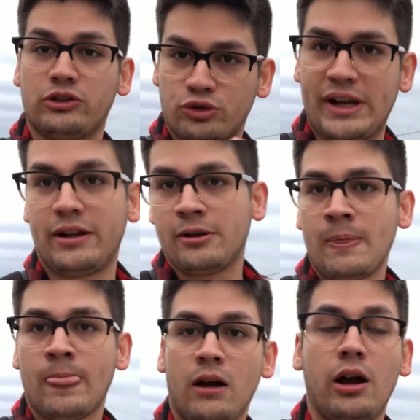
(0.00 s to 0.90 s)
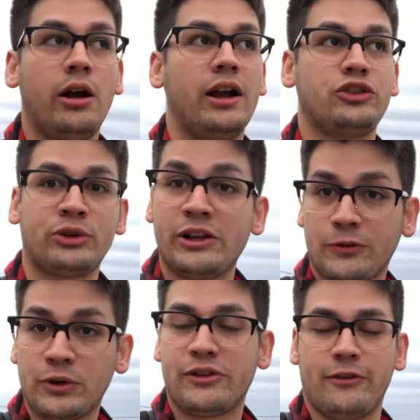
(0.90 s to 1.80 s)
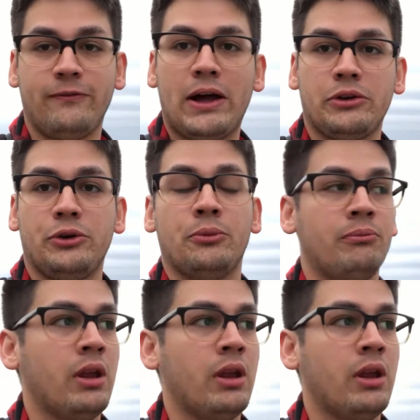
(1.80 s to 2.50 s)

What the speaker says: a trade, a transference of value.